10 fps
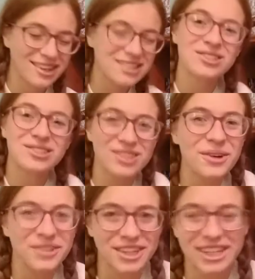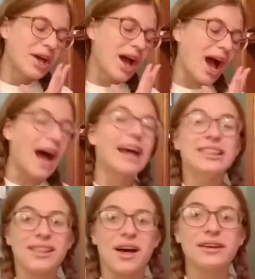So good. I
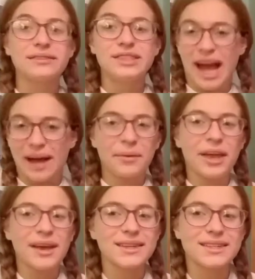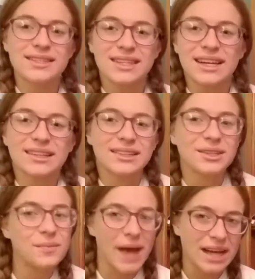loved Abigail's like
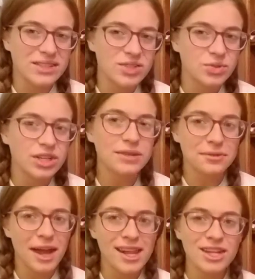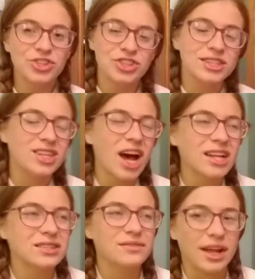little backstory. Granted, she's
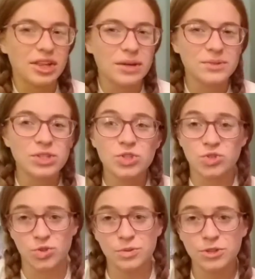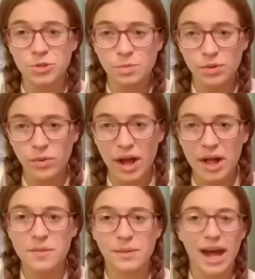not developed super duper
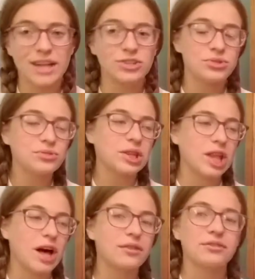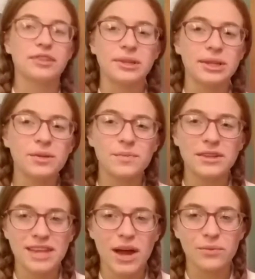well, but I do love the little
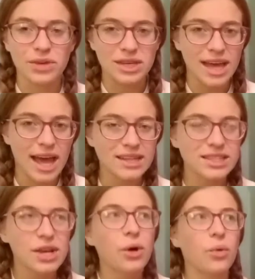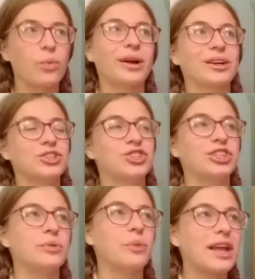bit that we get where
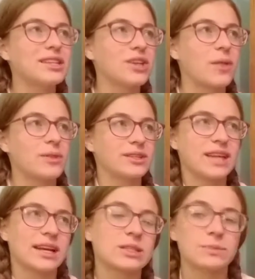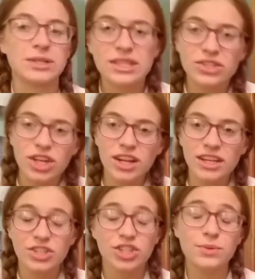she went on this expedition
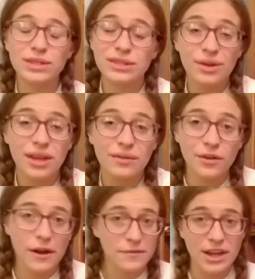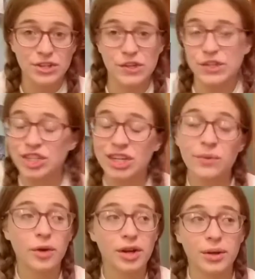because she was looking for adventure. She
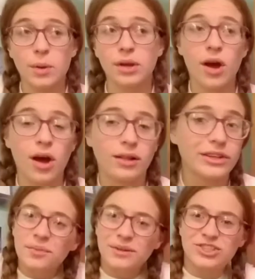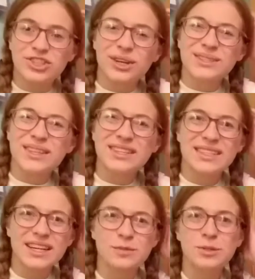didn't want to go to college, but she goes on this
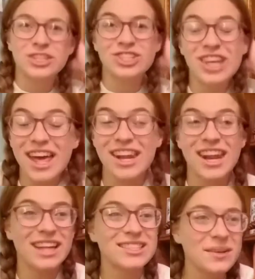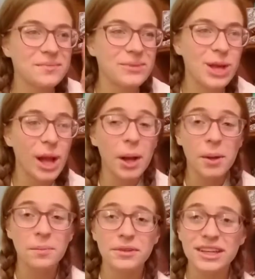expedition and it ends up being a
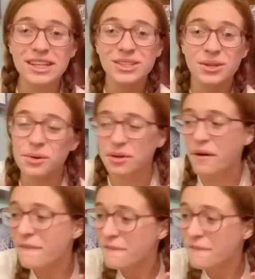complete and total